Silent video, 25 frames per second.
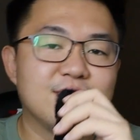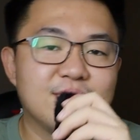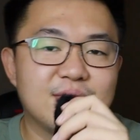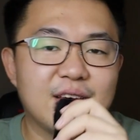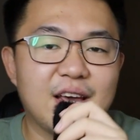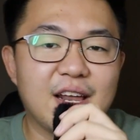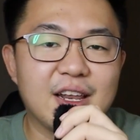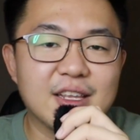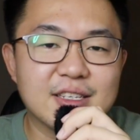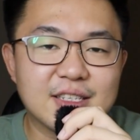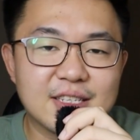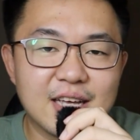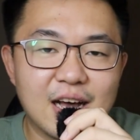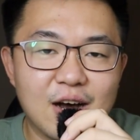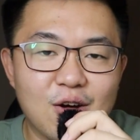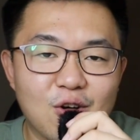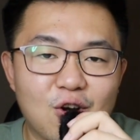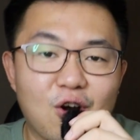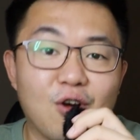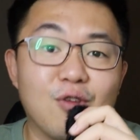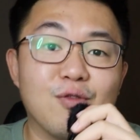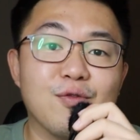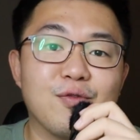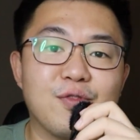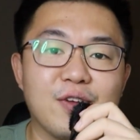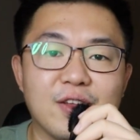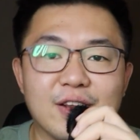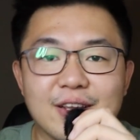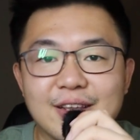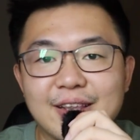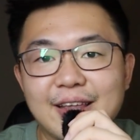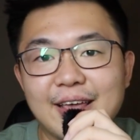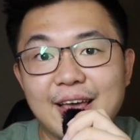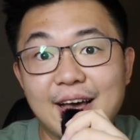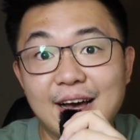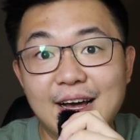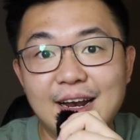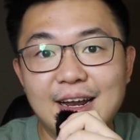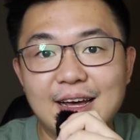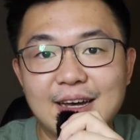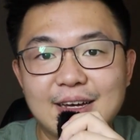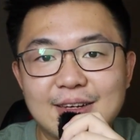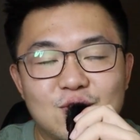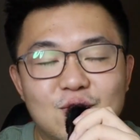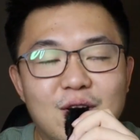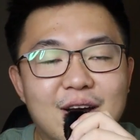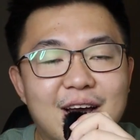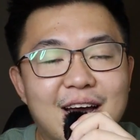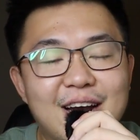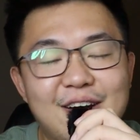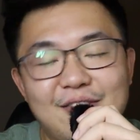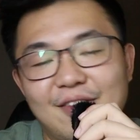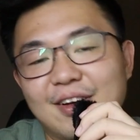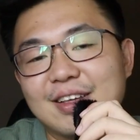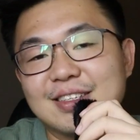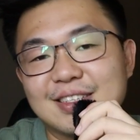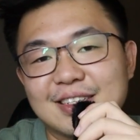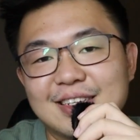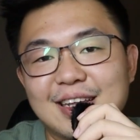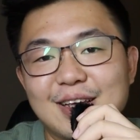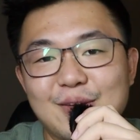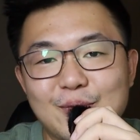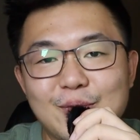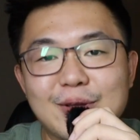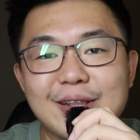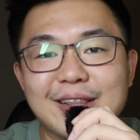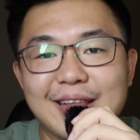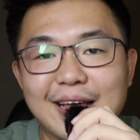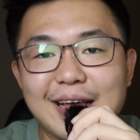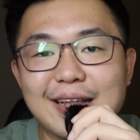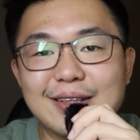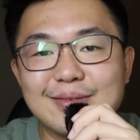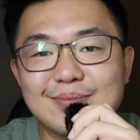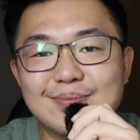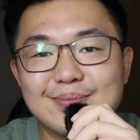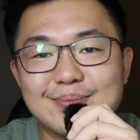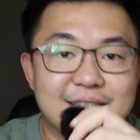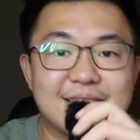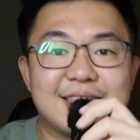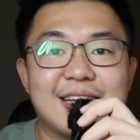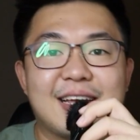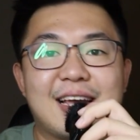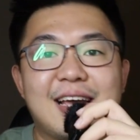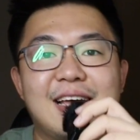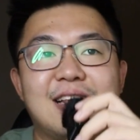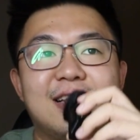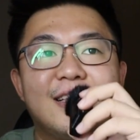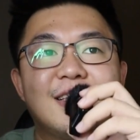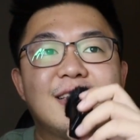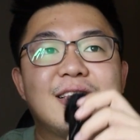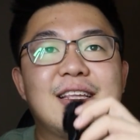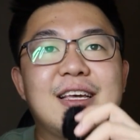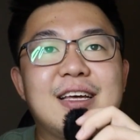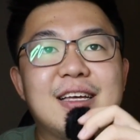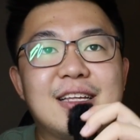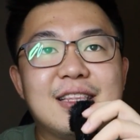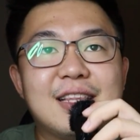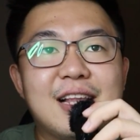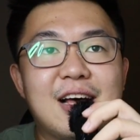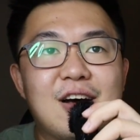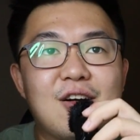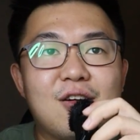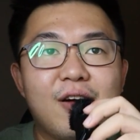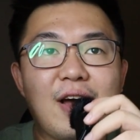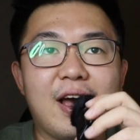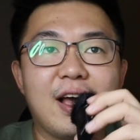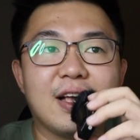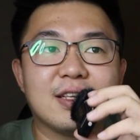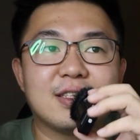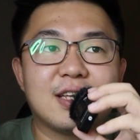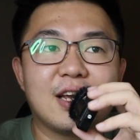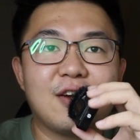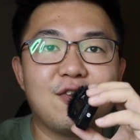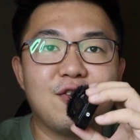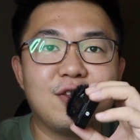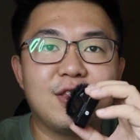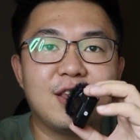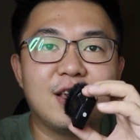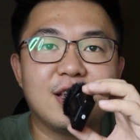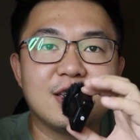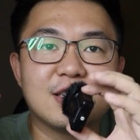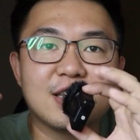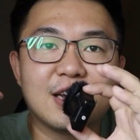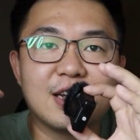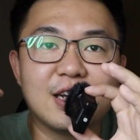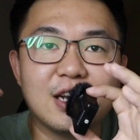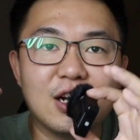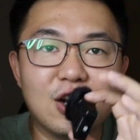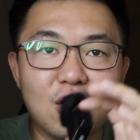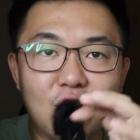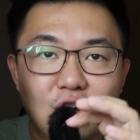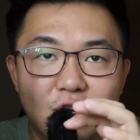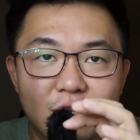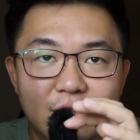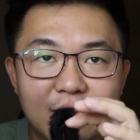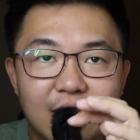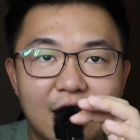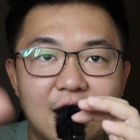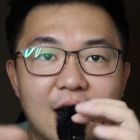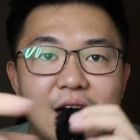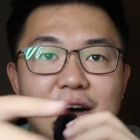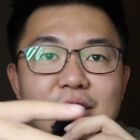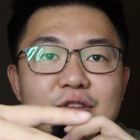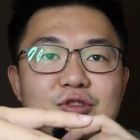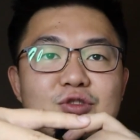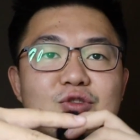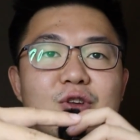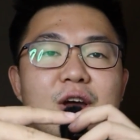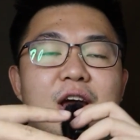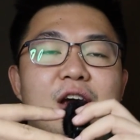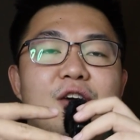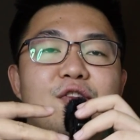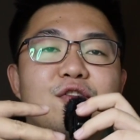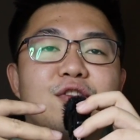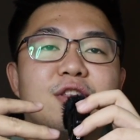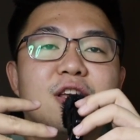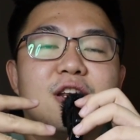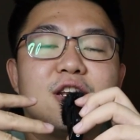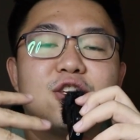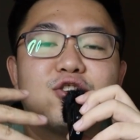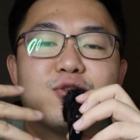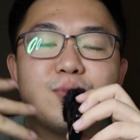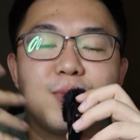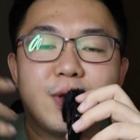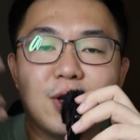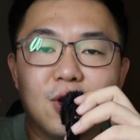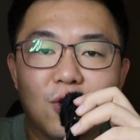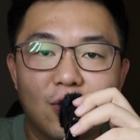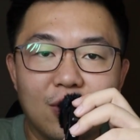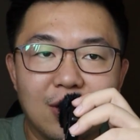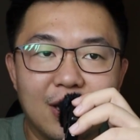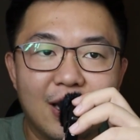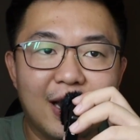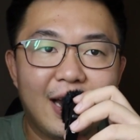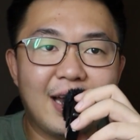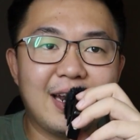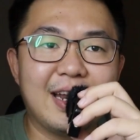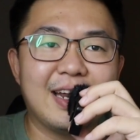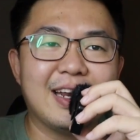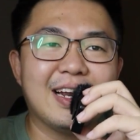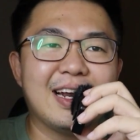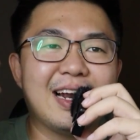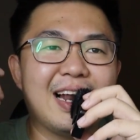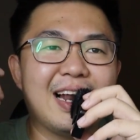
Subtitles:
That is how confident they are. So I kind of resonate with that. The second thing now, as everything is under lockdown, so everything needs to be online, and the